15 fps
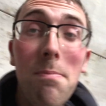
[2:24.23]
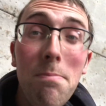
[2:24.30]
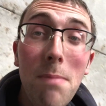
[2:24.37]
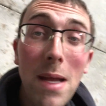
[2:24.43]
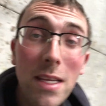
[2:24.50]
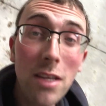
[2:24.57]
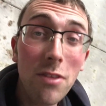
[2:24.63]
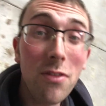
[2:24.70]

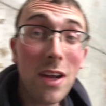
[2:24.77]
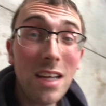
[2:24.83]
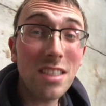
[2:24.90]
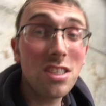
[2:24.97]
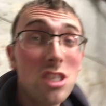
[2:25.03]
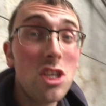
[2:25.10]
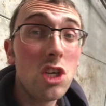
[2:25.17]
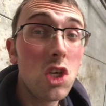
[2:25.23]

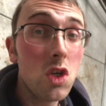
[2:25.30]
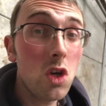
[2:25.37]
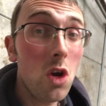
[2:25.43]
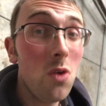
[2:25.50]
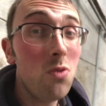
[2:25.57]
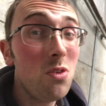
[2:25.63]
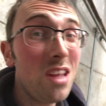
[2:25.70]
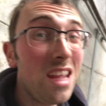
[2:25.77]
manufactured and
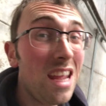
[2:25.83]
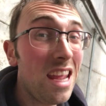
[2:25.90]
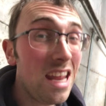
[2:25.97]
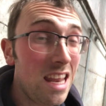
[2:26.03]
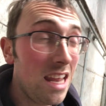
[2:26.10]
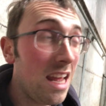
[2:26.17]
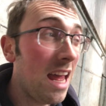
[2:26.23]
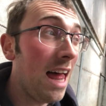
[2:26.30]
grown
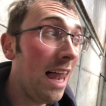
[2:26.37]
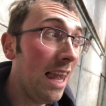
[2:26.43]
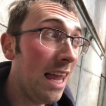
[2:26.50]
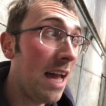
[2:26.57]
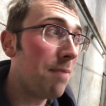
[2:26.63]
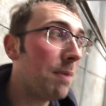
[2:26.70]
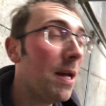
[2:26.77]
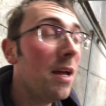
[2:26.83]
in a
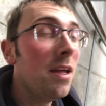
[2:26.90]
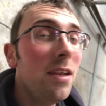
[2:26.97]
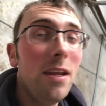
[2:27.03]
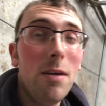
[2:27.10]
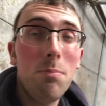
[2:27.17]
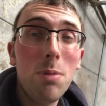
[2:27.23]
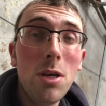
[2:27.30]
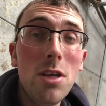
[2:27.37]
lab.
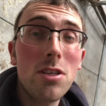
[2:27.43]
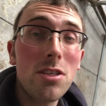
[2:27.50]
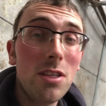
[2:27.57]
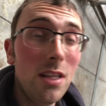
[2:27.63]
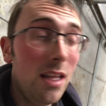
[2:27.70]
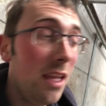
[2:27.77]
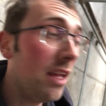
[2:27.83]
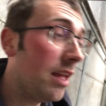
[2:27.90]
Now
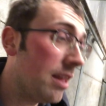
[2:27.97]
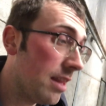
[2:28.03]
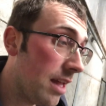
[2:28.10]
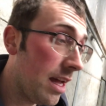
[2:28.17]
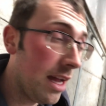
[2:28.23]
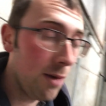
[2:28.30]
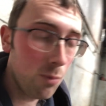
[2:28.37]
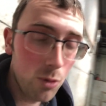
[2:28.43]
personally,
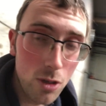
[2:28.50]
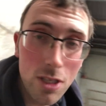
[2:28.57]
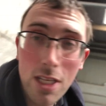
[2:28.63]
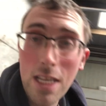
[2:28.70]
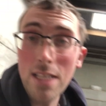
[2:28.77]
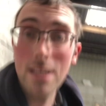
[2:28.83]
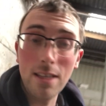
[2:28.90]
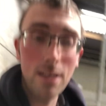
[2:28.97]
I wouldn't
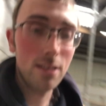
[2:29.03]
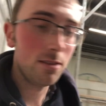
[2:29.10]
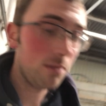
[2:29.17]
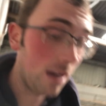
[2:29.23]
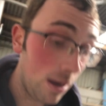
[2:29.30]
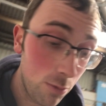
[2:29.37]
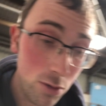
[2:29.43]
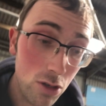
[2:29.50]
eat it.
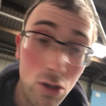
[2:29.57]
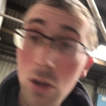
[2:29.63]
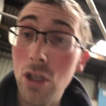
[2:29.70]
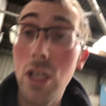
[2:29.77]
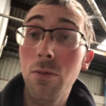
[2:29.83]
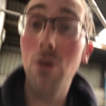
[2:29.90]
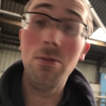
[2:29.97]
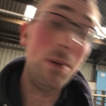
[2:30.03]
I wouldn't touch it with a